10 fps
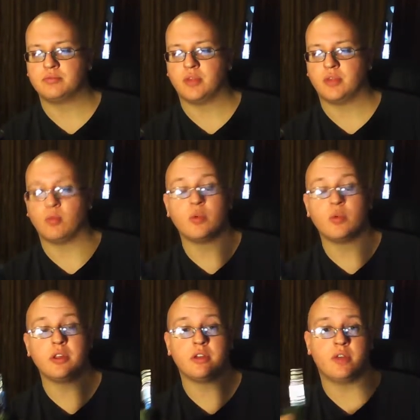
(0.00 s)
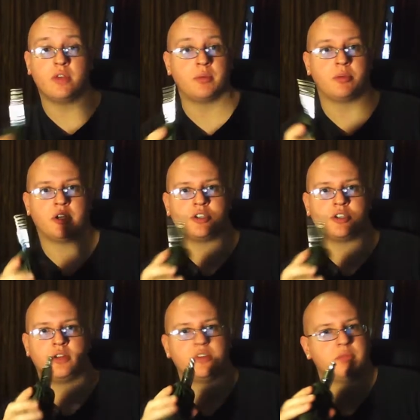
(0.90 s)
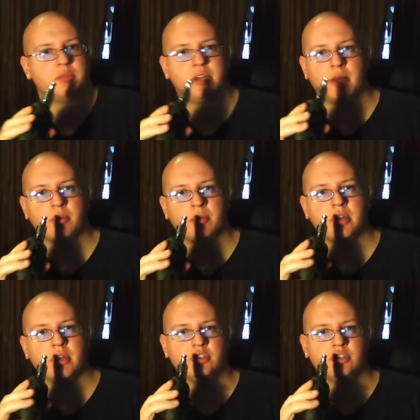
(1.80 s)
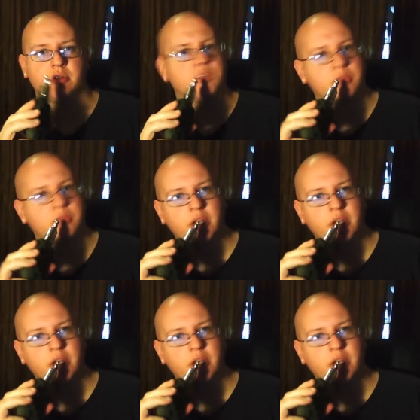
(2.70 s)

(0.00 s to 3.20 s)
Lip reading: Really good vapor production off this blend. I really enjoy this blend.